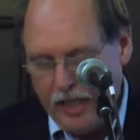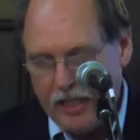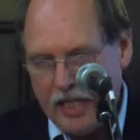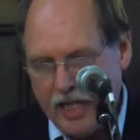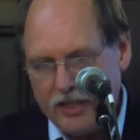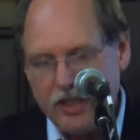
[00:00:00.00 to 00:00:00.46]

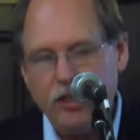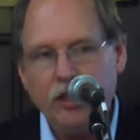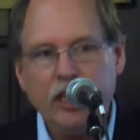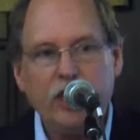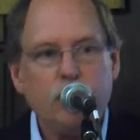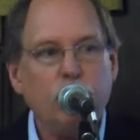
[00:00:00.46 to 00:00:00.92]

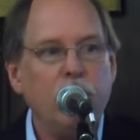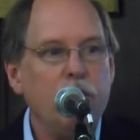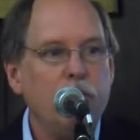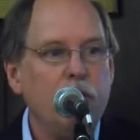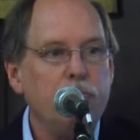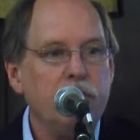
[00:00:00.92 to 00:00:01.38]
constituting
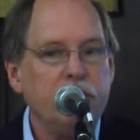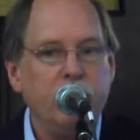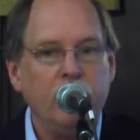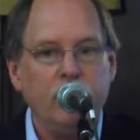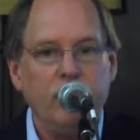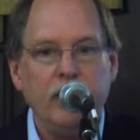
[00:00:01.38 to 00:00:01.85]

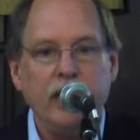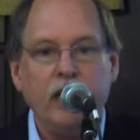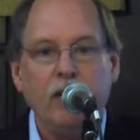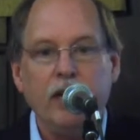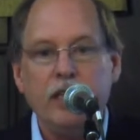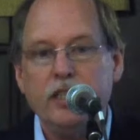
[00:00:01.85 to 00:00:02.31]
21% of the
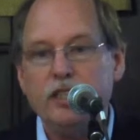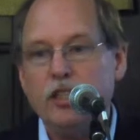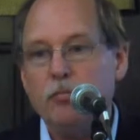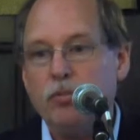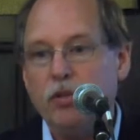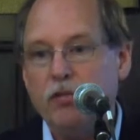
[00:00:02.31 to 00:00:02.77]
area that's
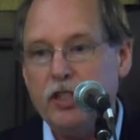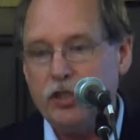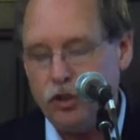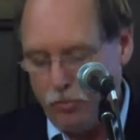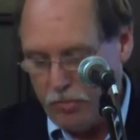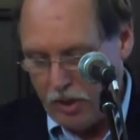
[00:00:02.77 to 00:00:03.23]
in
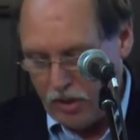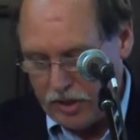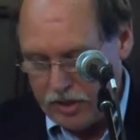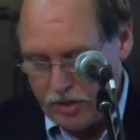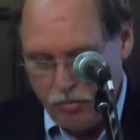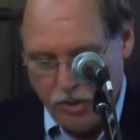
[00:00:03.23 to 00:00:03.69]
provincial
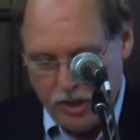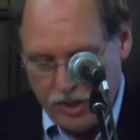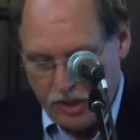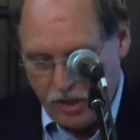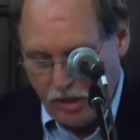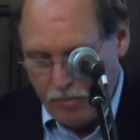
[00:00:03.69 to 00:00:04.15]
parks in
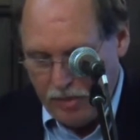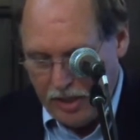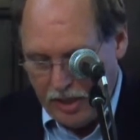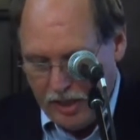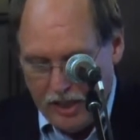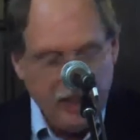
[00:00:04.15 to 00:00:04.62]
British
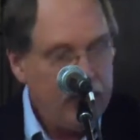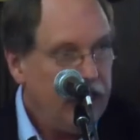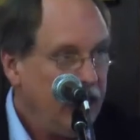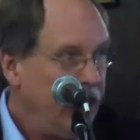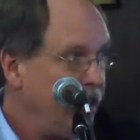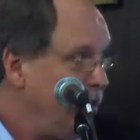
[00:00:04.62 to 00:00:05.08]
Columbia.
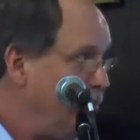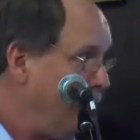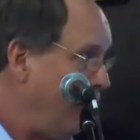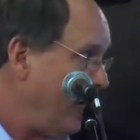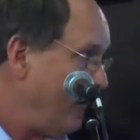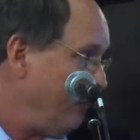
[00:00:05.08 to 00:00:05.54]
At the
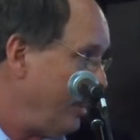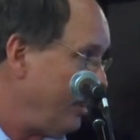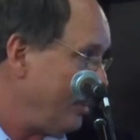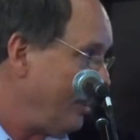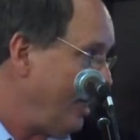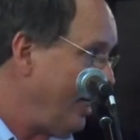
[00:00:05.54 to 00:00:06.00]
bottom of
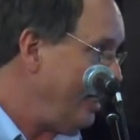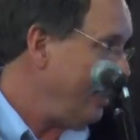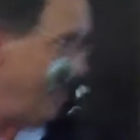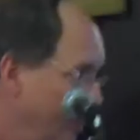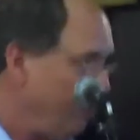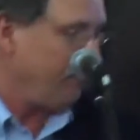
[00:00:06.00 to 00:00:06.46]
the slide
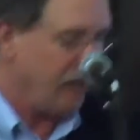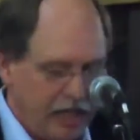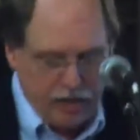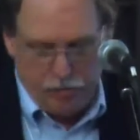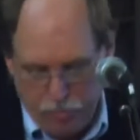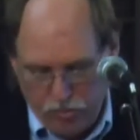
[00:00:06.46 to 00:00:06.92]
in the
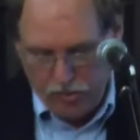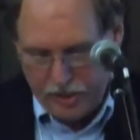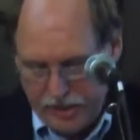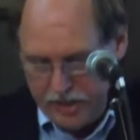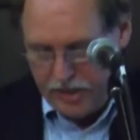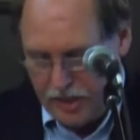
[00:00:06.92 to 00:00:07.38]
fine
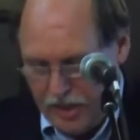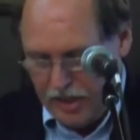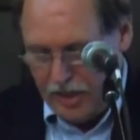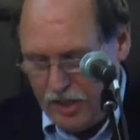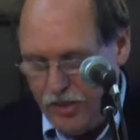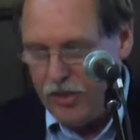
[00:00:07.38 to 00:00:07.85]
print,
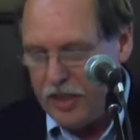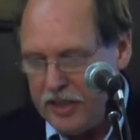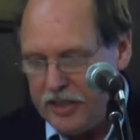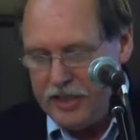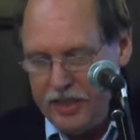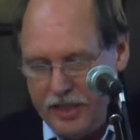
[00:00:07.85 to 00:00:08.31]
you can
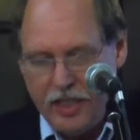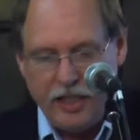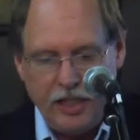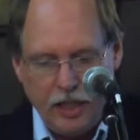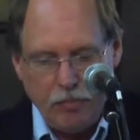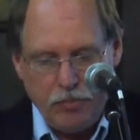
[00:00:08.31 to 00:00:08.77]
see
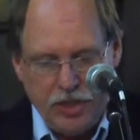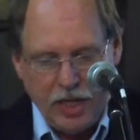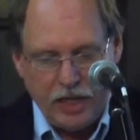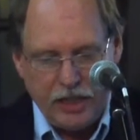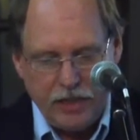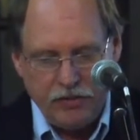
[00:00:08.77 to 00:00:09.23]
that the
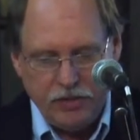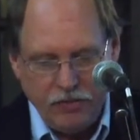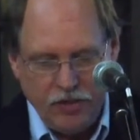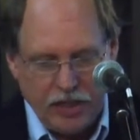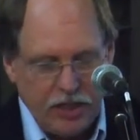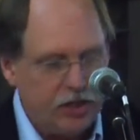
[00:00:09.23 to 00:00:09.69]
objectives
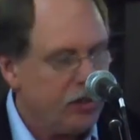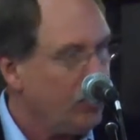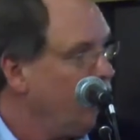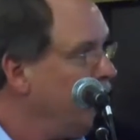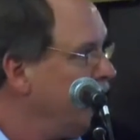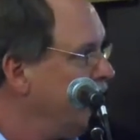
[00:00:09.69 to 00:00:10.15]
of the
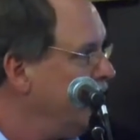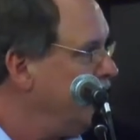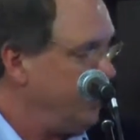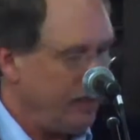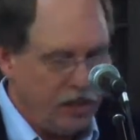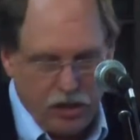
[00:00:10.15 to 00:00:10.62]

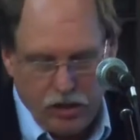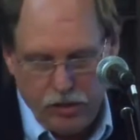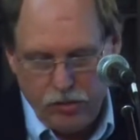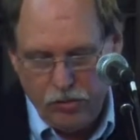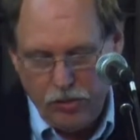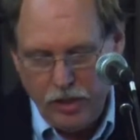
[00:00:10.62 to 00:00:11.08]
conservancies
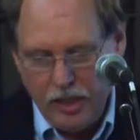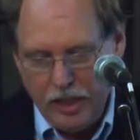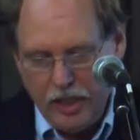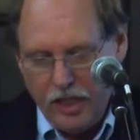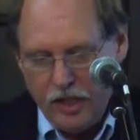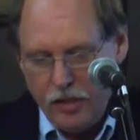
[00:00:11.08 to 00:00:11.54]
include
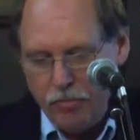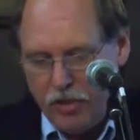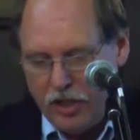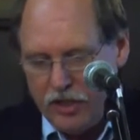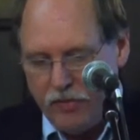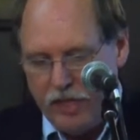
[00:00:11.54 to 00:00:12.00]
the
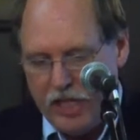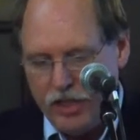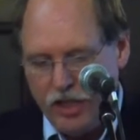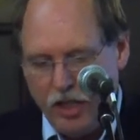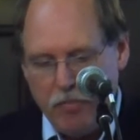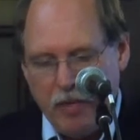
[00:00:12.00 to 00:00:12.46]

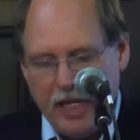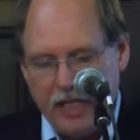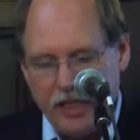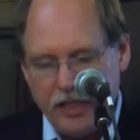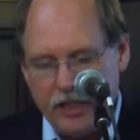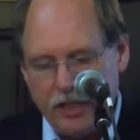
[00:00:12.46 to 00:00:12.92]
preservation and
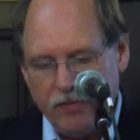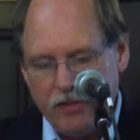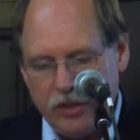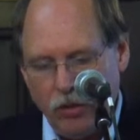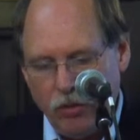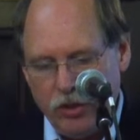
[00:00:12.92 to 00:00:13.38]
maintenance of
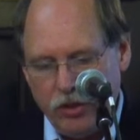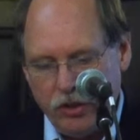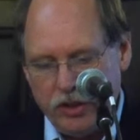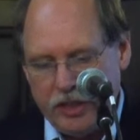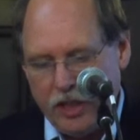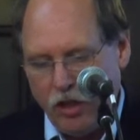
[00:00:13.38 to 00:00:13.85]

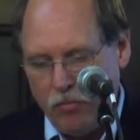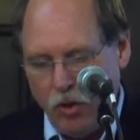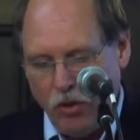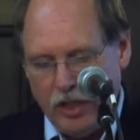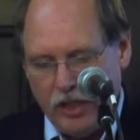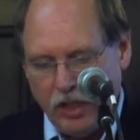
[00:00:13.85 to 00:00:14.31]
social,
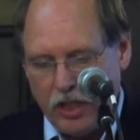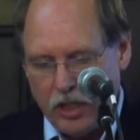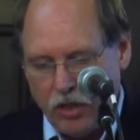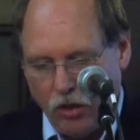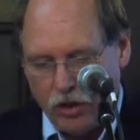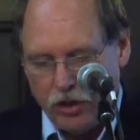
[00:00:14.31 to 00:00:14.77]
ceremonial,
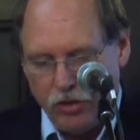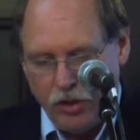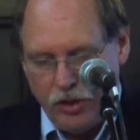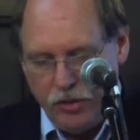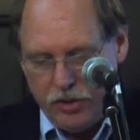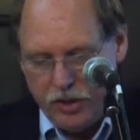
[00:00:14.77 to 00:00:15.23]
and
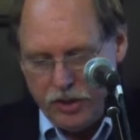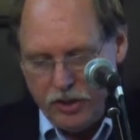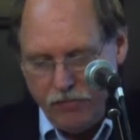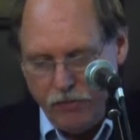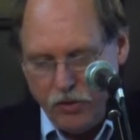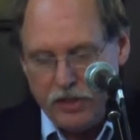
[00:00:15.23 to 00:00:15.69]
cultural uses
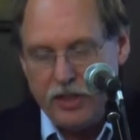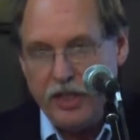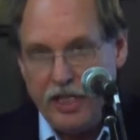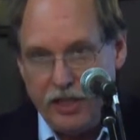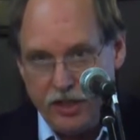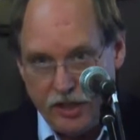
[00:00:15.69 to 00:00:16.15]
of First
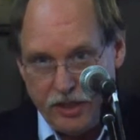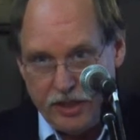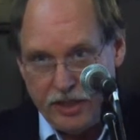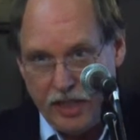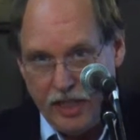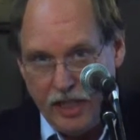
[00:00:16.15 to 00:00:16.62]

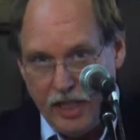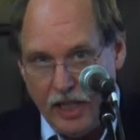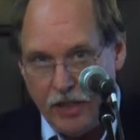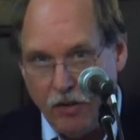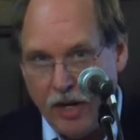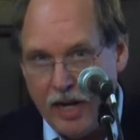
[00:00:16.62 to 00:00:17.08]
Nations.
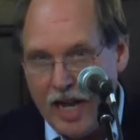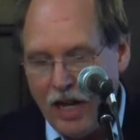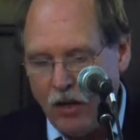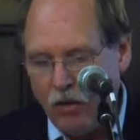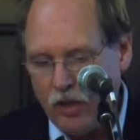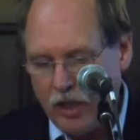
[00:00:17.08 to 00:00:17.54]
There are
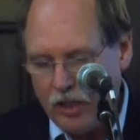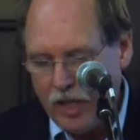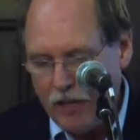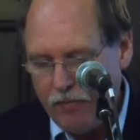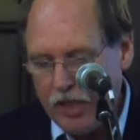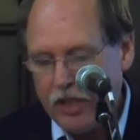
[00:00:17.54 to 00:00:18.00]
now
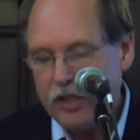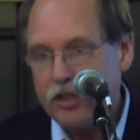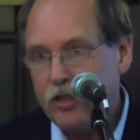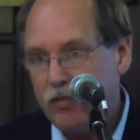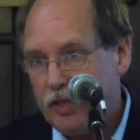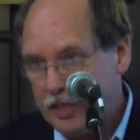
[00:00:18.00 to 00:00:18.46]
11
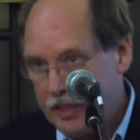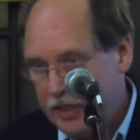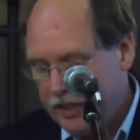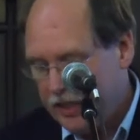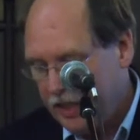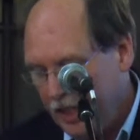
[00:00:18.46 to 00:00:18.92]

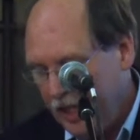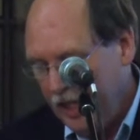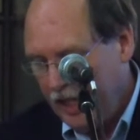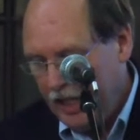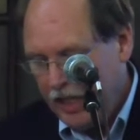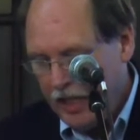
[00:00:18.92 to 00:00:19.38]
conservancies
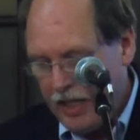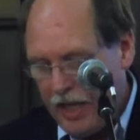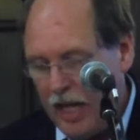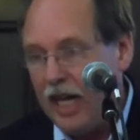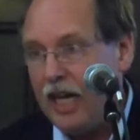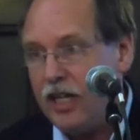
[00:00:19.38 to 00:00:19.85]
in
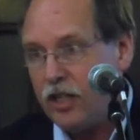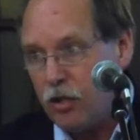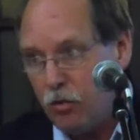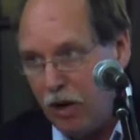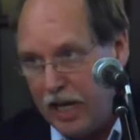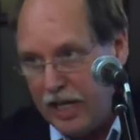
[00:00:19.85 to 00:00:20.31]
uh, Haida
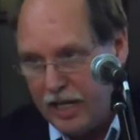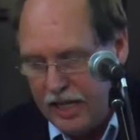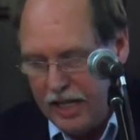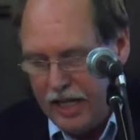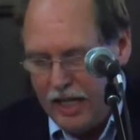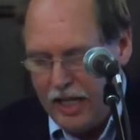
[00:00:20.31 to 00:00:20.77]
Gwaii,
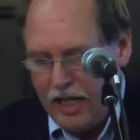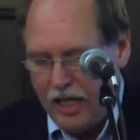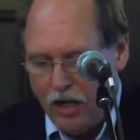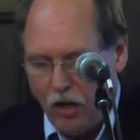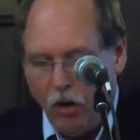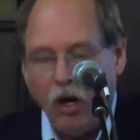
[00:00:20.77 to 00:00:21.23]

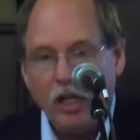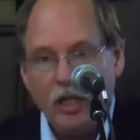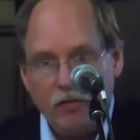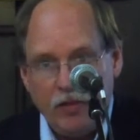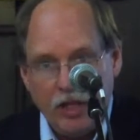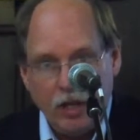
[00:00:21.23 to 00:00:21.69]
uh, all
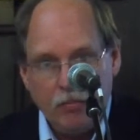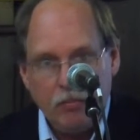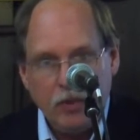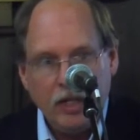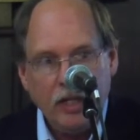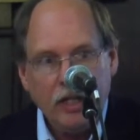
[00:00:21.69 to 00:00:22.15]
of
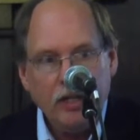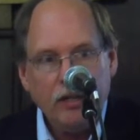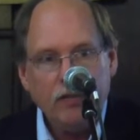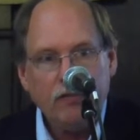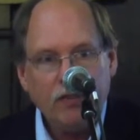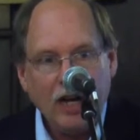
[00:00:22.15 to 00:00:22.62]
them
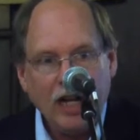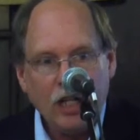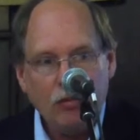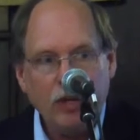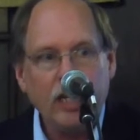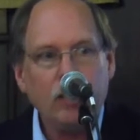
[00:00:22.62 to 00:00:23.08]

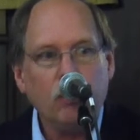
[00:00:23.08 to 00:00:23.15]
following